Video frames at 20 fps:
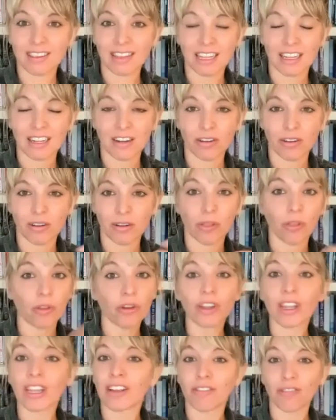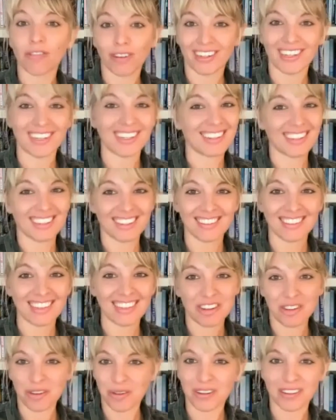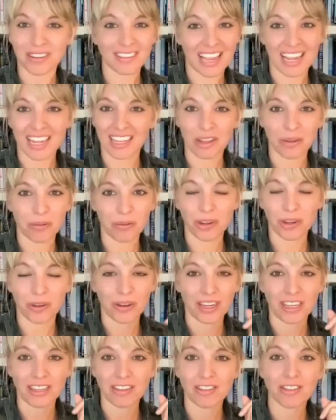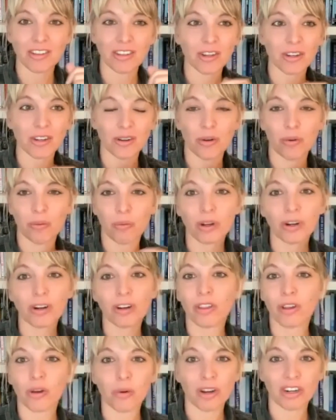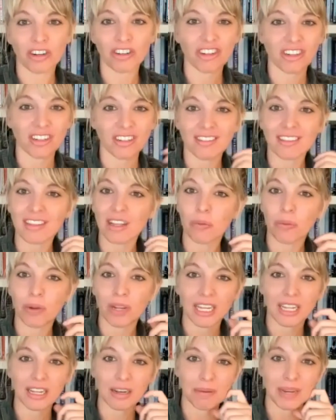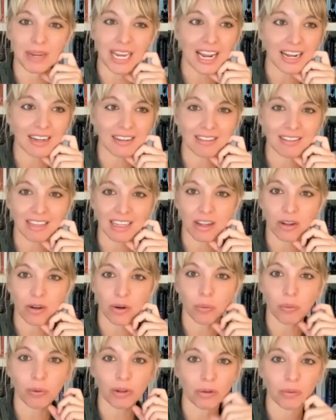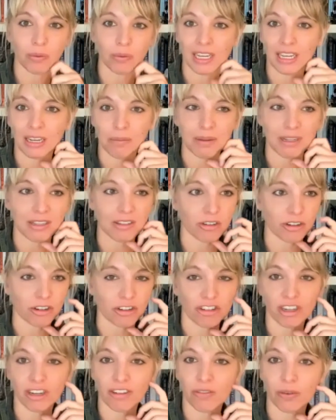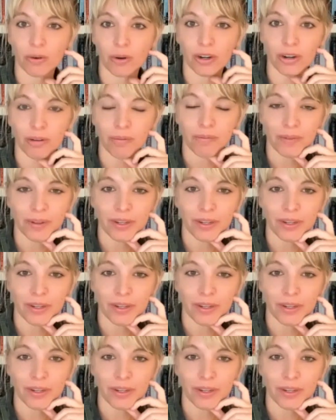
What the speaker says: Then looking for dentists that do exactly what you guys do, what are the questions that we need to be asking, or what do we need to be searching for?